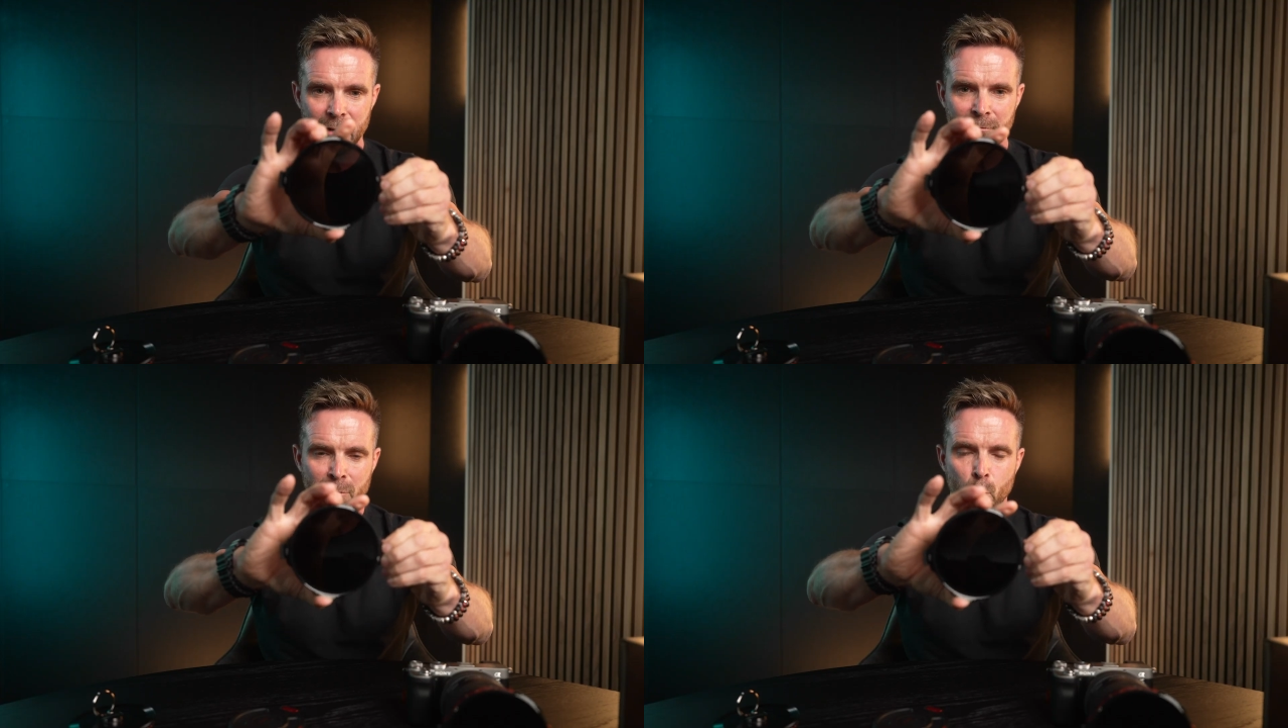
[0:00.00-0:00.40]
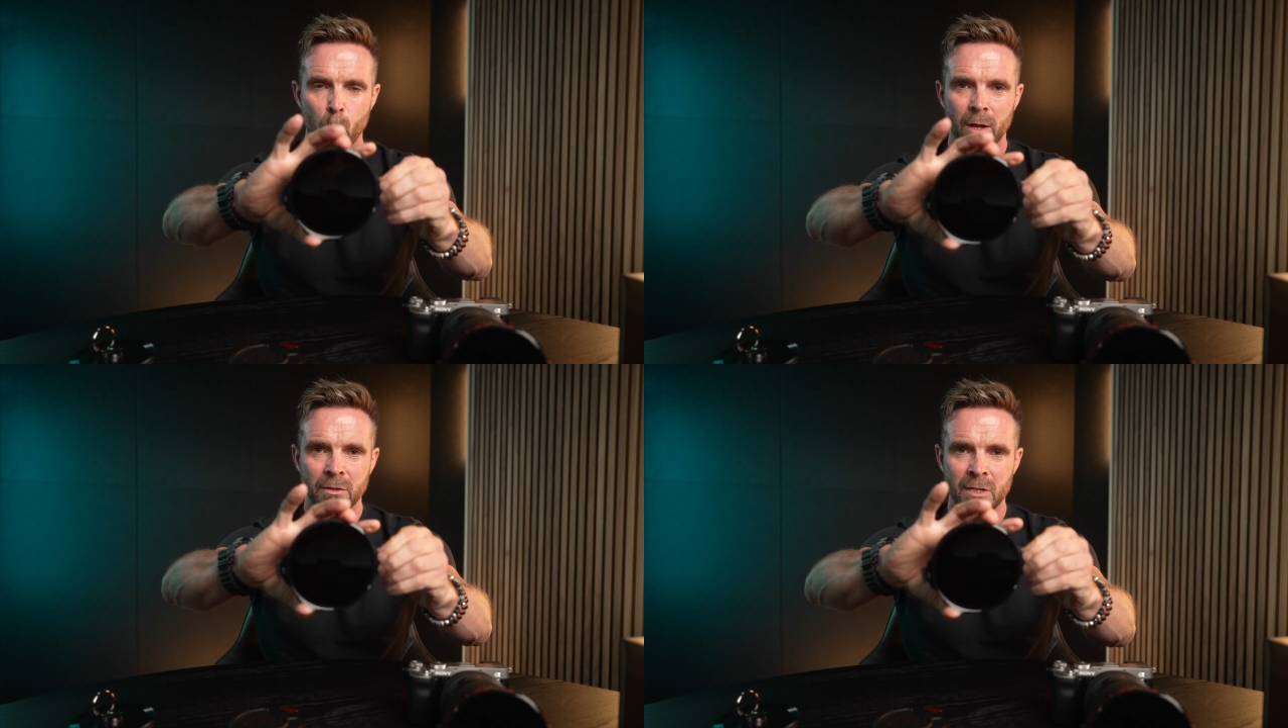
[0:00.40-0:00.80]
from
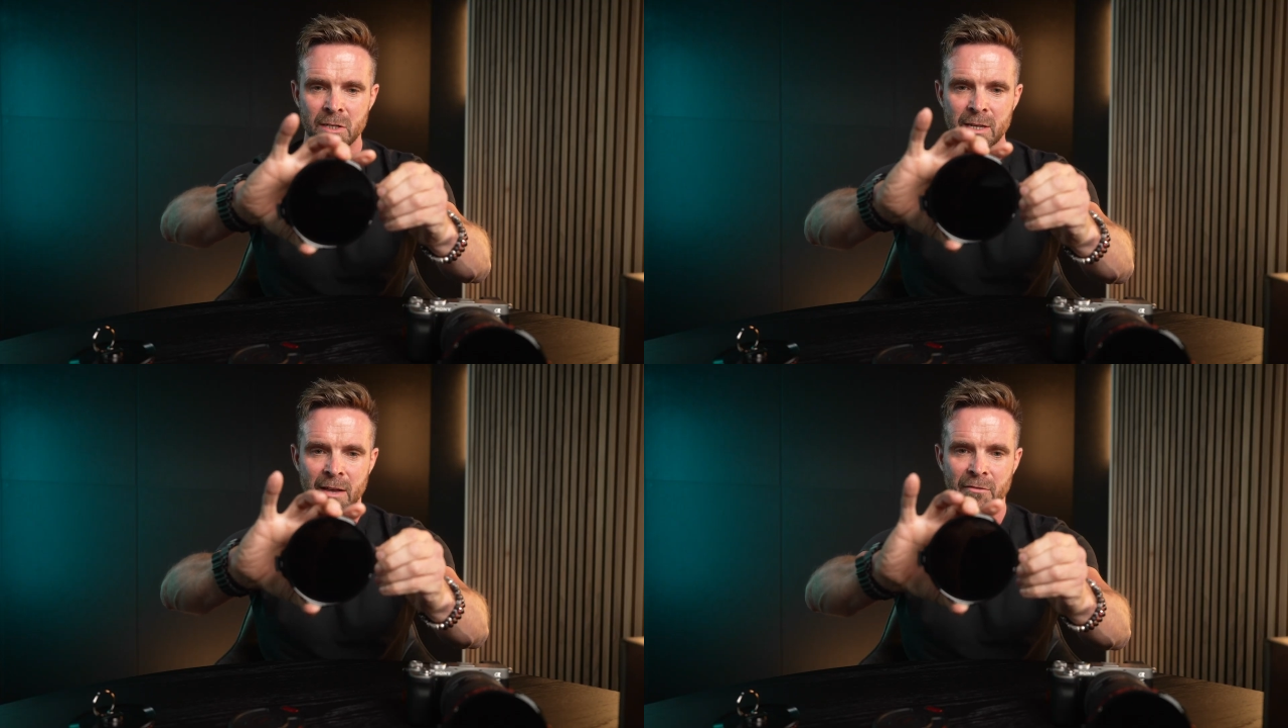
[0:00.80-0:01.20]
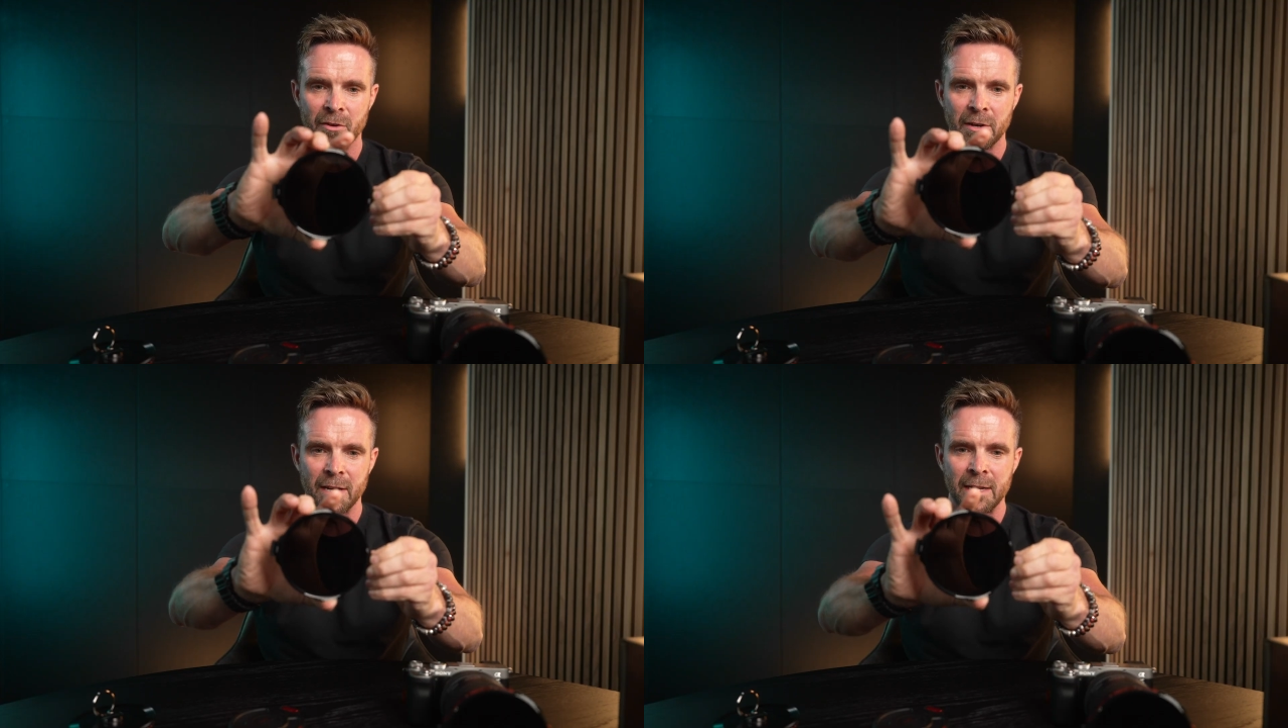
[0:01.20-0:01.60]
1 to
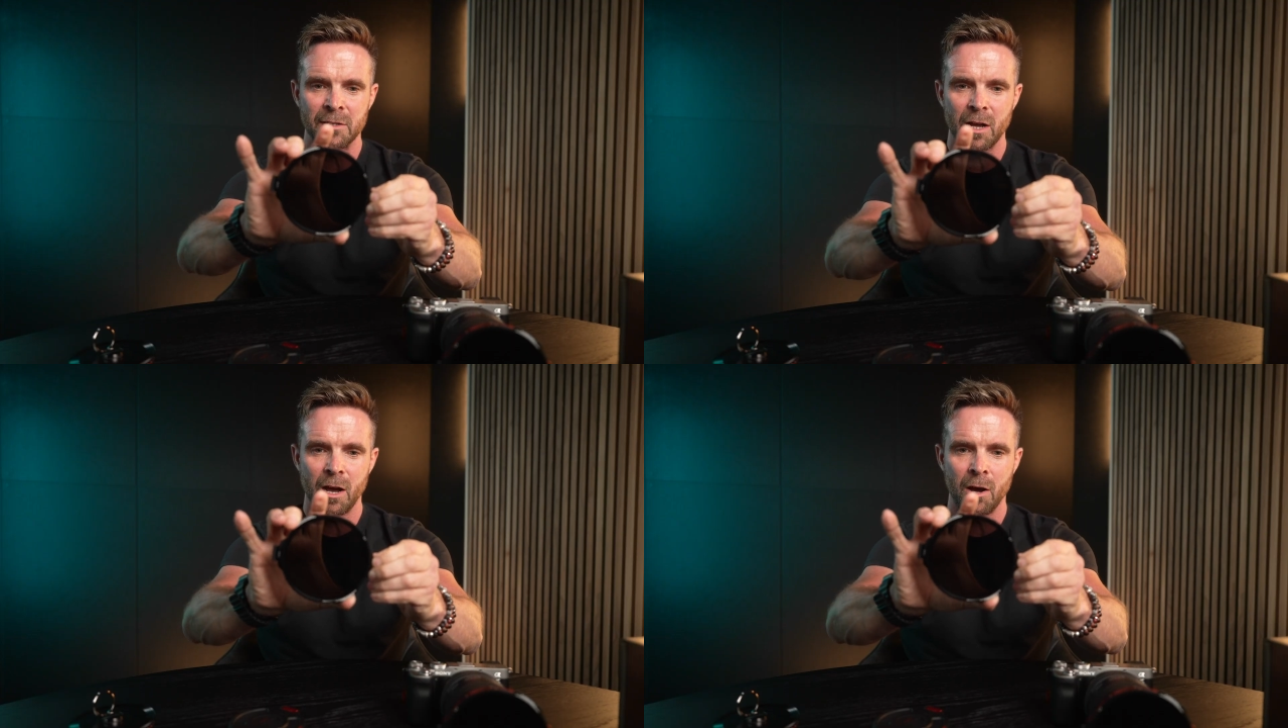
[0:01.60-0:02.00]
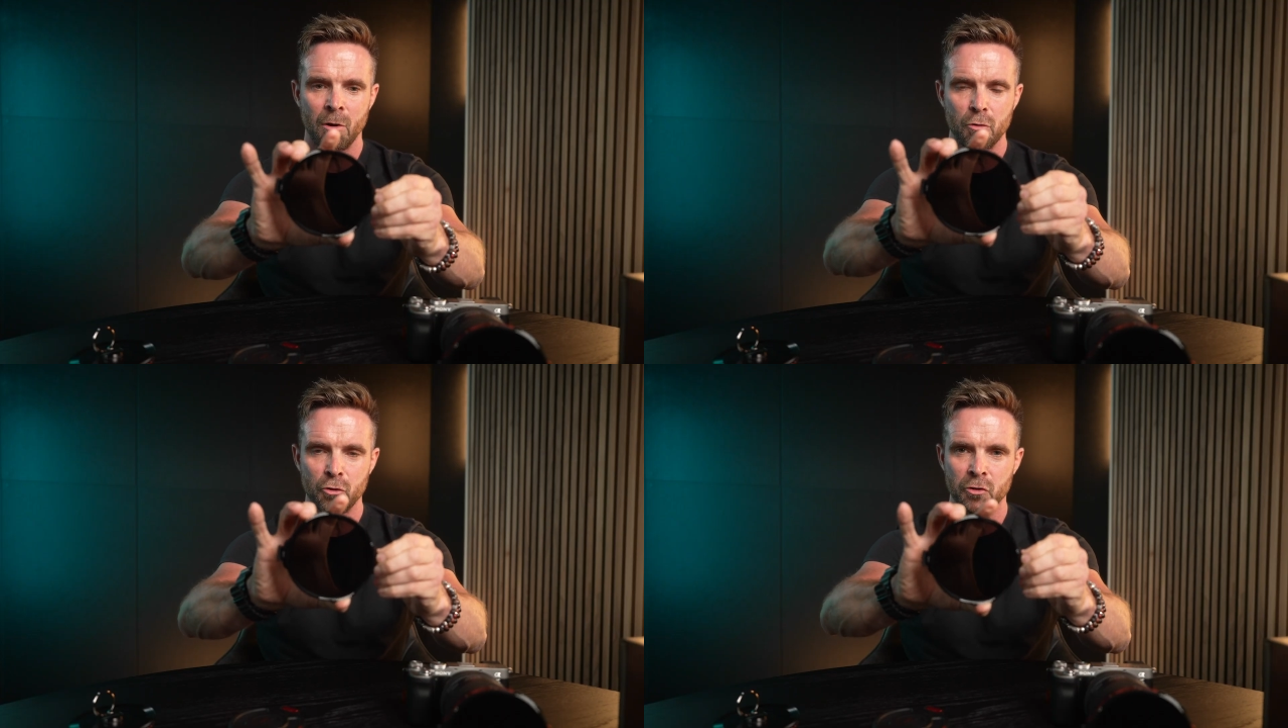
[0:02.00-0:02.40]
7 is
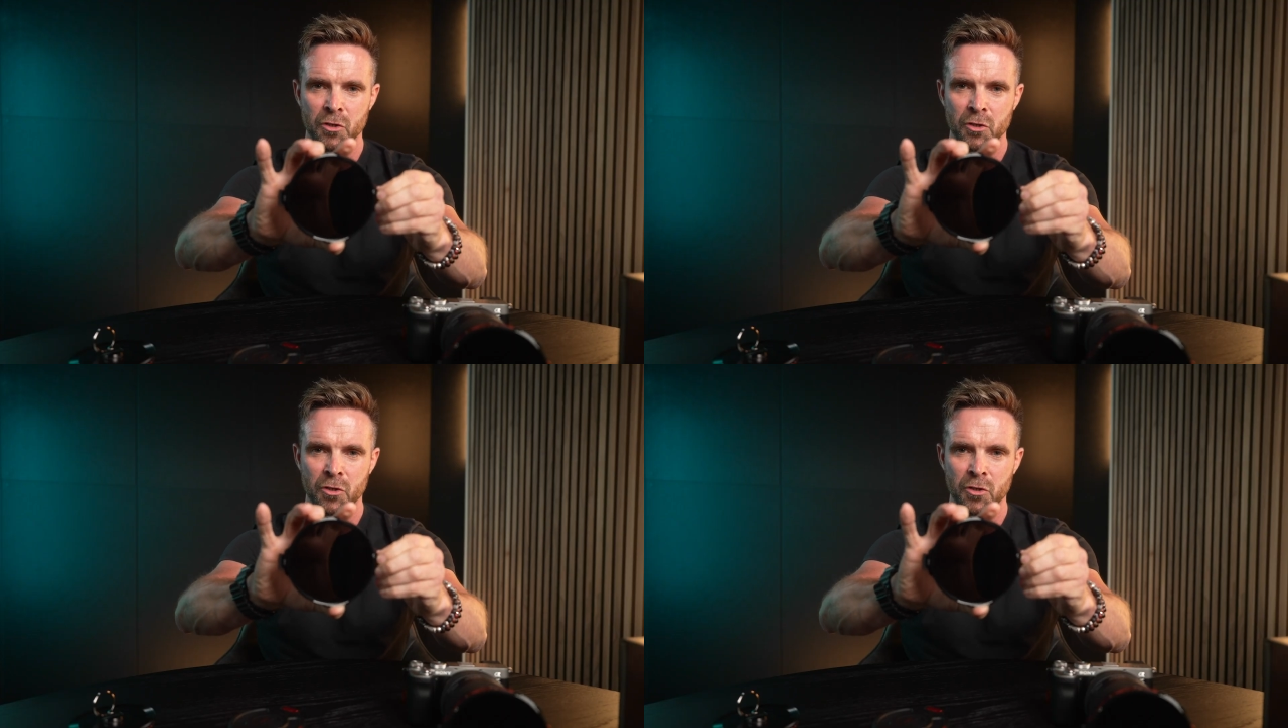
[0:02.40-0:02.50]
ultra